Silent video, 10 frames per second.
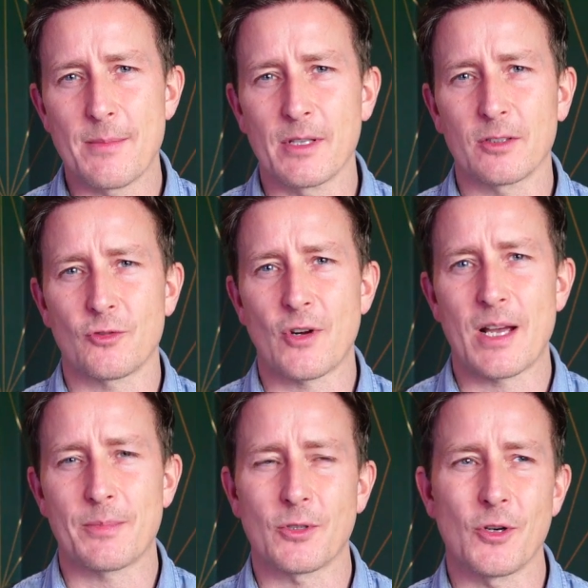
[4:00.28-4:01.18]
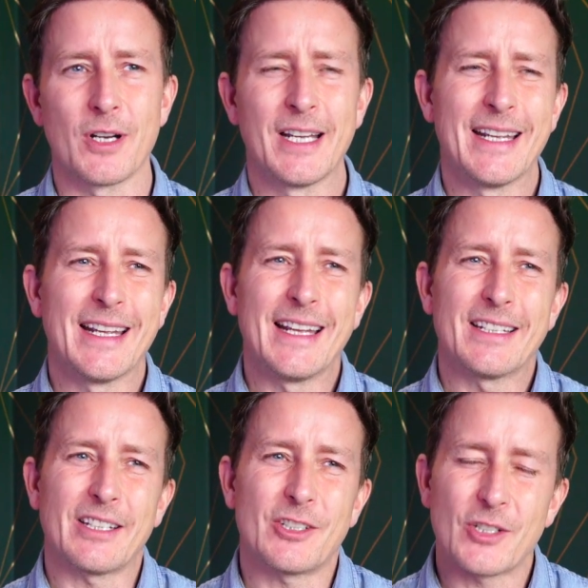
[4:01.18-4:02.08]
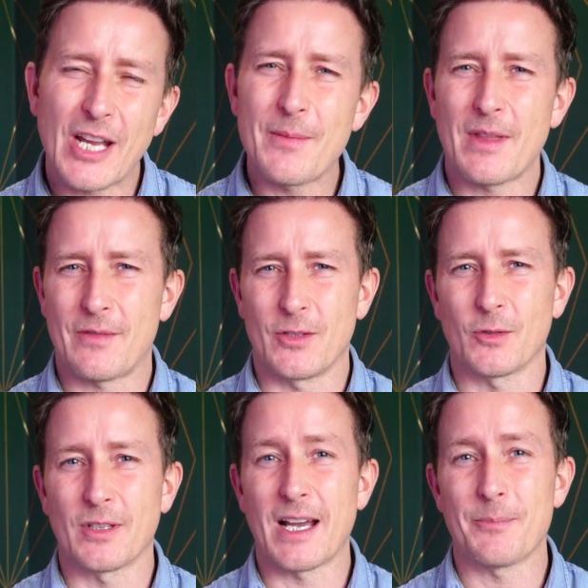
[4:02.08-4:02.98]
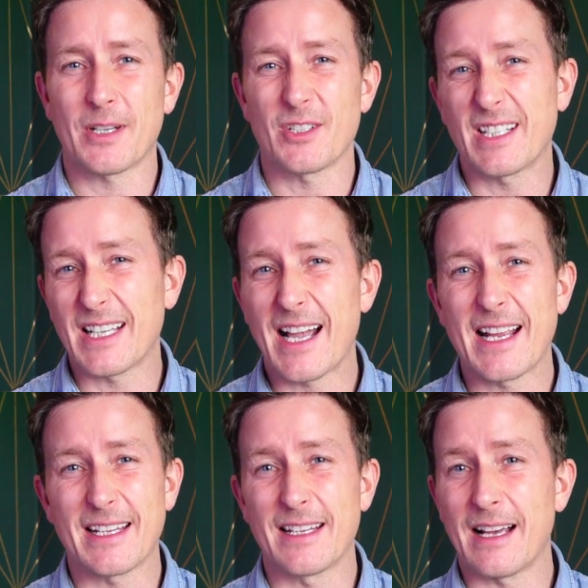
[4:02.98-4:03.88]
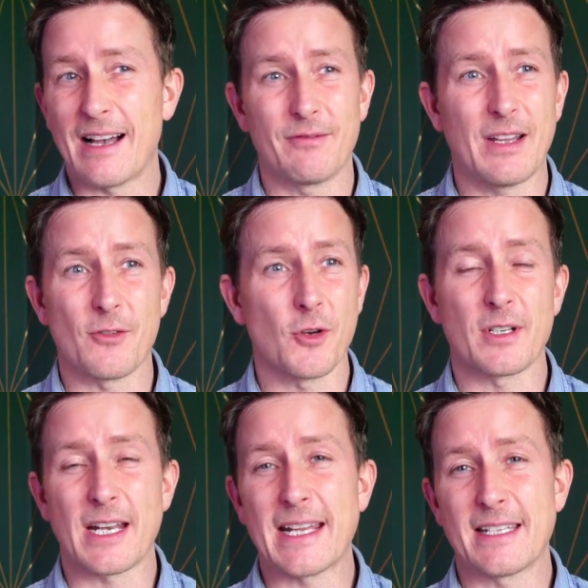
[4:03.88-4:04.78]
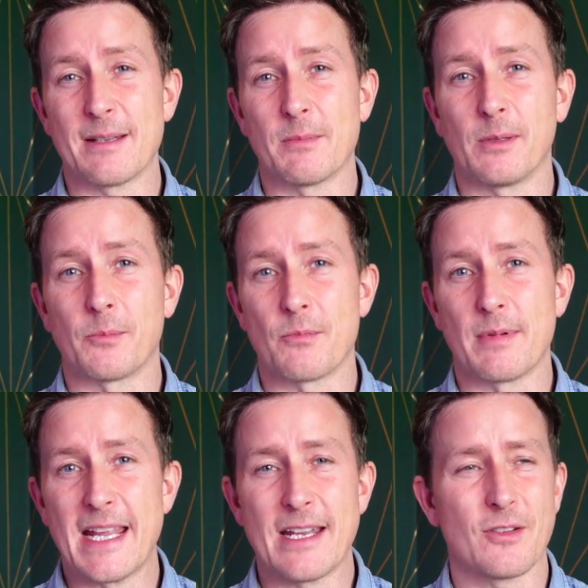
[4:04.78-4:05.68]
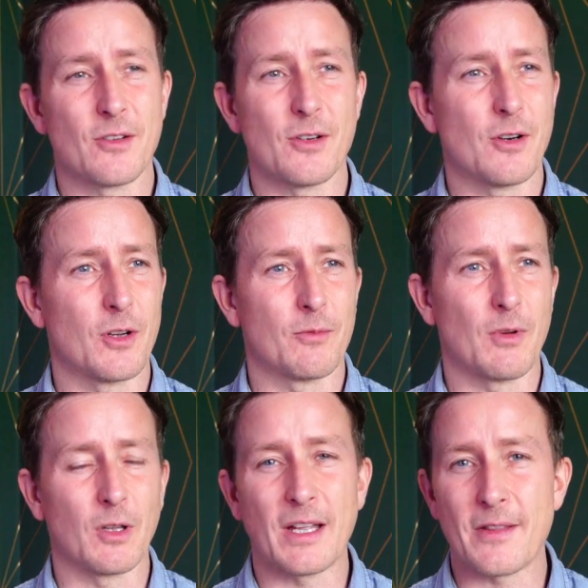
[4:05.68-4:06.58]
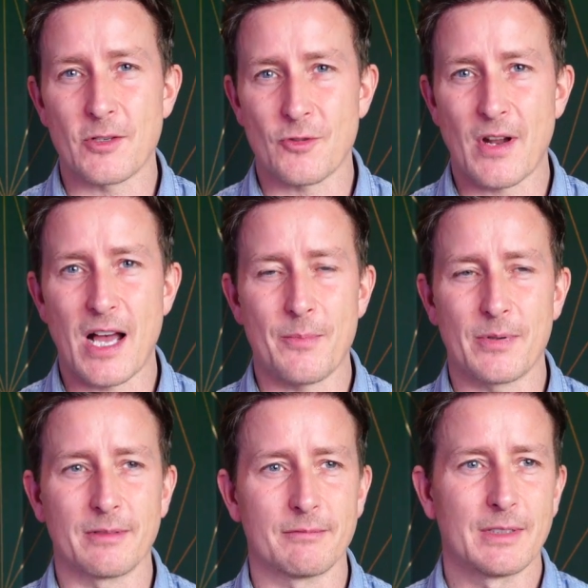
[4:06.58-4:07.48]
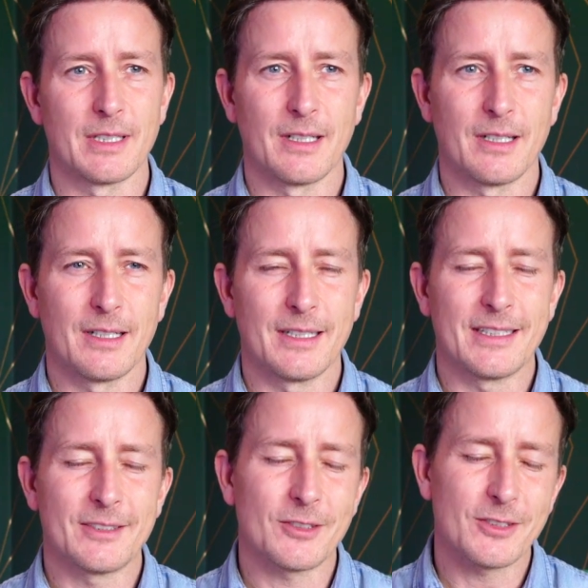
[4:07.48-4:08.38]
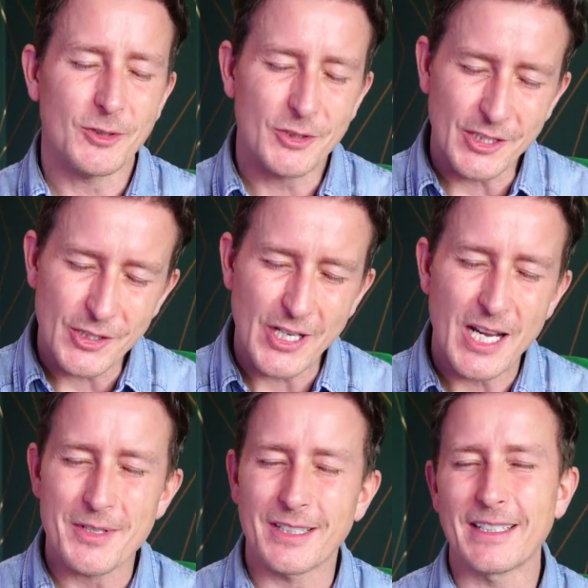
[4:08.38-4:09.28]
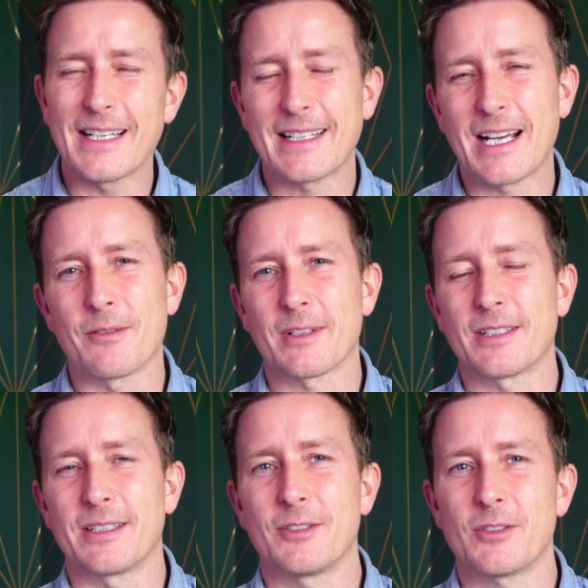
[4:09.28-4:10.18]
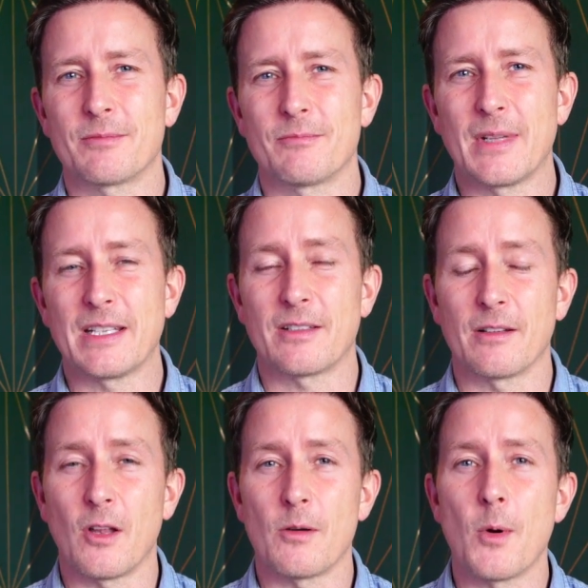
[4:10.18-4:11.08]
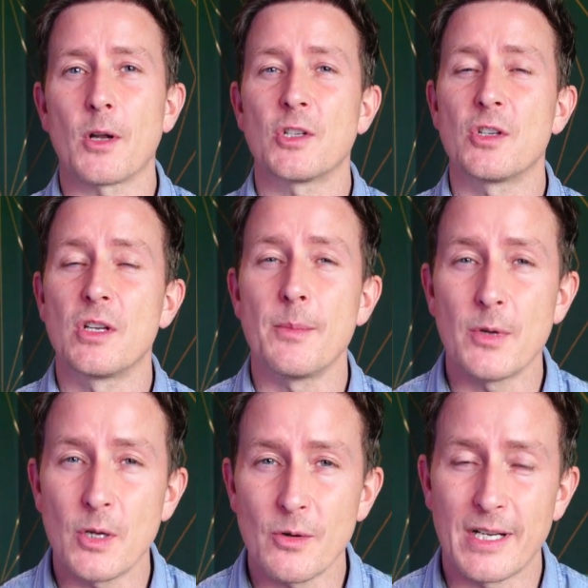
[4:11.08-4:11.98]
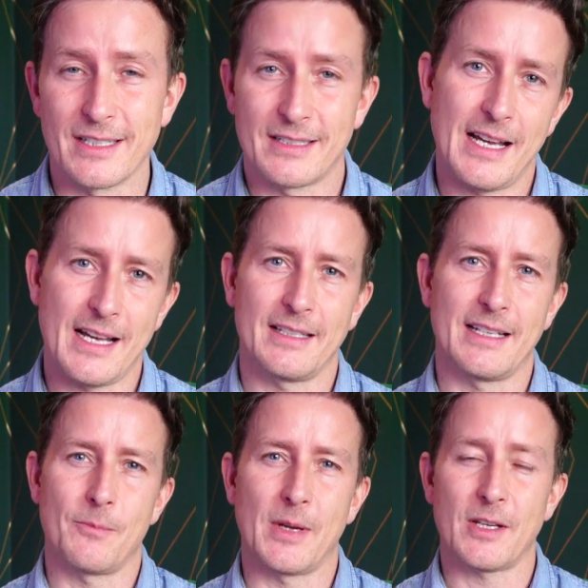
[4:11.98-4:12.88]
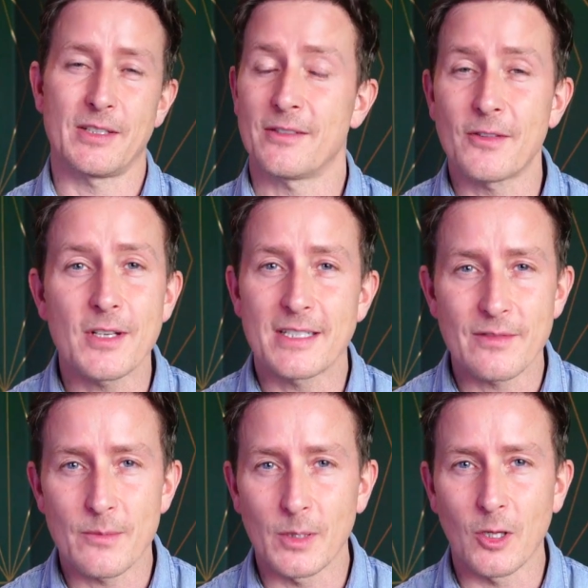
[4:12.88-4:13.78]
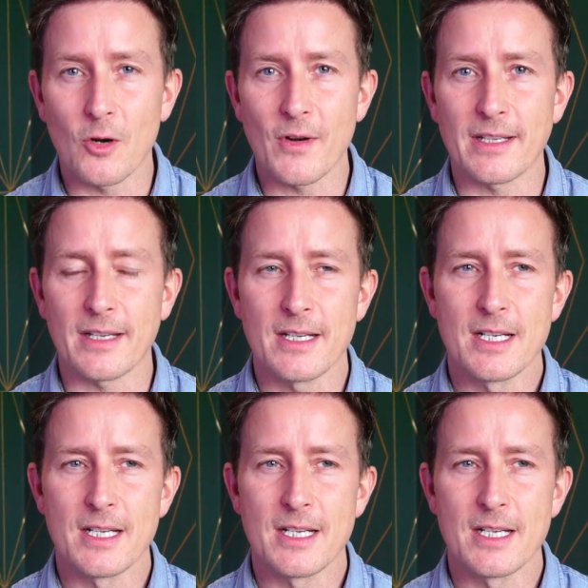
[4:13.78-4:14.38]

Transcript: mil strap. So it's a shame they haven't done that because you're tied in. I've never owned an 18 mil NATO or a leather strap, and it's just such a shame. It's a letdown because it's a lot more demure in size now because it's 37 mil already.